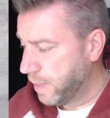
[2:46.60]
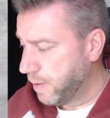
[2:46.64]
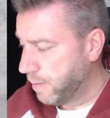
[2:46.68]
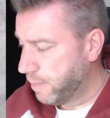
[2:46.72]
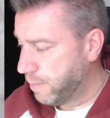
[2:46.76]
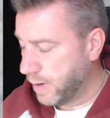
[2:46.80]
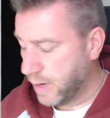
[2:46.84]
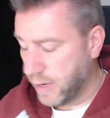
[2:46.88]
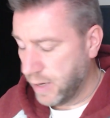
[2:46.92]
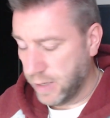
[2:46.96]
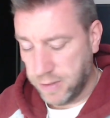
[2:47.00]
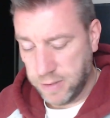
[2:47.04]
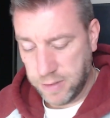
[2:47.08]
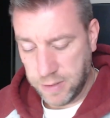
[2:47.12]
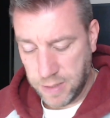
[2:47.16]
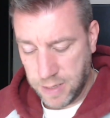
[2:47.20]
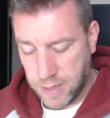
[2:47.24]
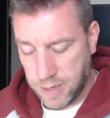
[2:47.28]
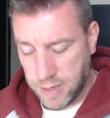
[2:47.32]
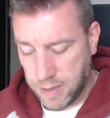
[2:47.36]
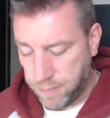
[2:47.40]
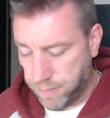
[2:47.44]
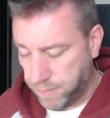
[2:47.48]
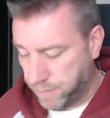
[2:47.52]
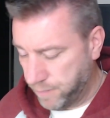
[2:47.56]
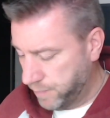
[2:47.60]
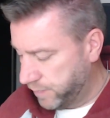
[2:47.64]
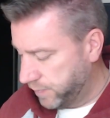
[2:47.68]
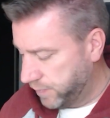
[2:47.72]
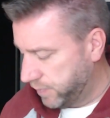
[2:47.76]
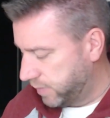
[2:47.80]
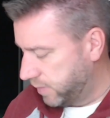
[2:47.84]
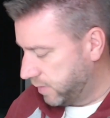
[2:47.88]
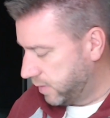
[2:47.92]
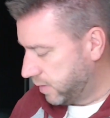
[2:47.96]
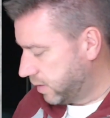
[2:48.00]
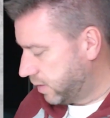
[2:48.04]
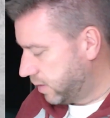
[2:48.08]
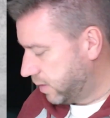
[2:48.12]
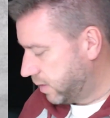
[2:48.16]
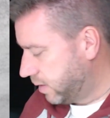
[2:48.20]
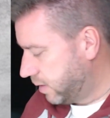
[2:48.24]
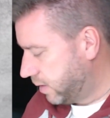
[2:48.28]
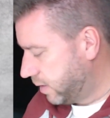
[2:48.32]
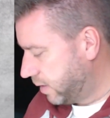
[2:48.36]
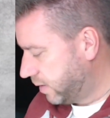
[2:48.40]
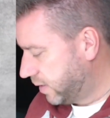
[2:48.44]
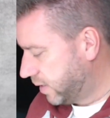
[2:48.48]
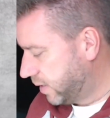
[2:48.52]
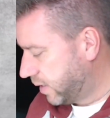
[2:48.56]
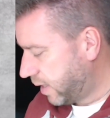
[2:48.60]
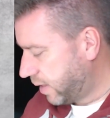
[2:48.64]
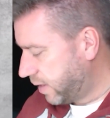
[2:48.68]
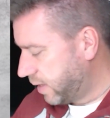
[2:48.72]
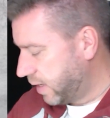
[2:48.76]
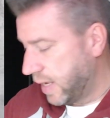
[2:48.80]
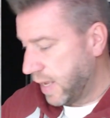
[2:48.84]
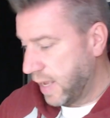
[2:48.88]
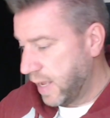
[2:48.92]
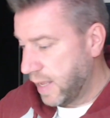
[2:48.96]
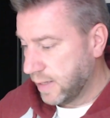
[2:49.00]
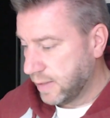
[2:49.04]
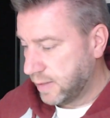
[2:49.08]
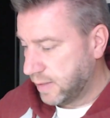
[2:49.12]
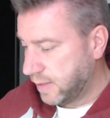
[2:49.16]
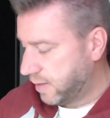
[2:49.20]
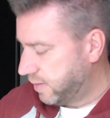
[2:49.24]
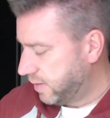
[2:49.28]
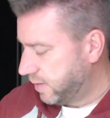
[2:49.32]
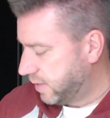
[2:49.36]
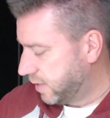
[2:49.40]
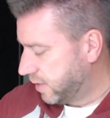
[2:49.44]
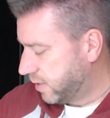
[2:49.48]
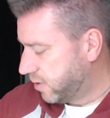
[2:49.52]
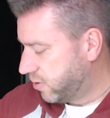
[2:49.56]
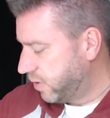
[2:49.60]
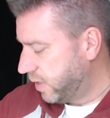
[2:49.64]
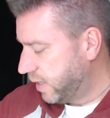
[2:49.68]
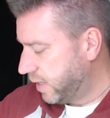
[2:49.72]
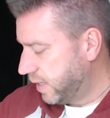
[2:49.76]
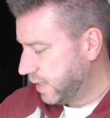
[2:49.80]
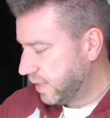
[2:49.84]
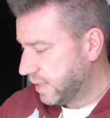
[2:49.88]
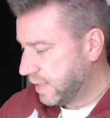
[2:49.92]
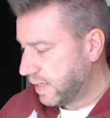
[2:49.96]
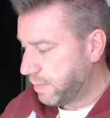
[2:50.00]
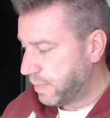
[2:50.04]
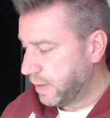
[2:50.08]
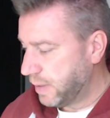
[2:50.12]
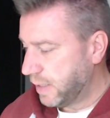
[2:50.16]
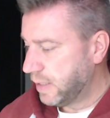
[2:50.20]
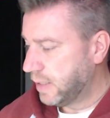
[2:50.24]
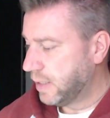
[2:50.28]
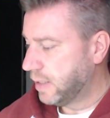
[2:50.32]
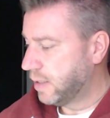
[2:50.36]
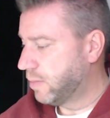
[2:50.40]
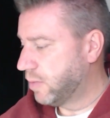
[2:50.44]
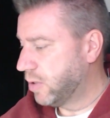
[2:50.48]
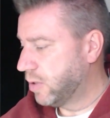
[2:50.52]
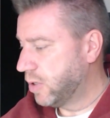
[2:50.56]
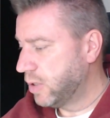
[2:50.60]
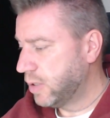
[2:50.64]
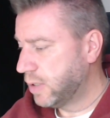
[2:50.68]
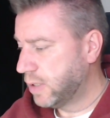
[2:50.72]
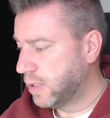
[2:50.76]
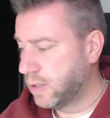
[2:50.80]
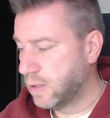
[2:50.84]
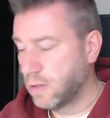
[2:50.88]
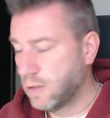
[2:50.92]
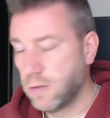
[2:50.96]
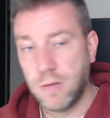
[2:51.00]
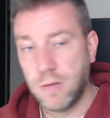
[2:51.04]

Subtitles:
But there is nothing else. There is a drilling template in the box.